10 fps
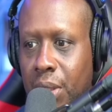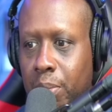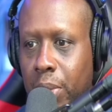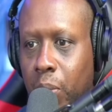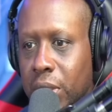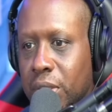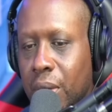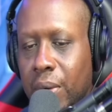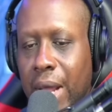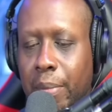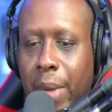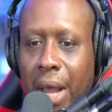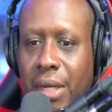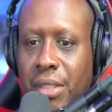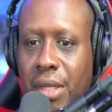But we're told, hey,
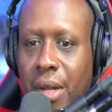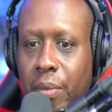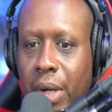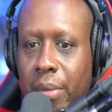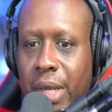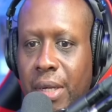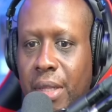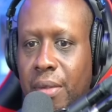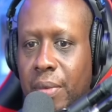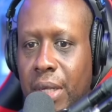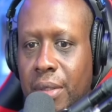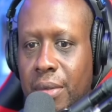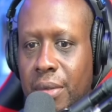biology doesn't really mean nothing, right?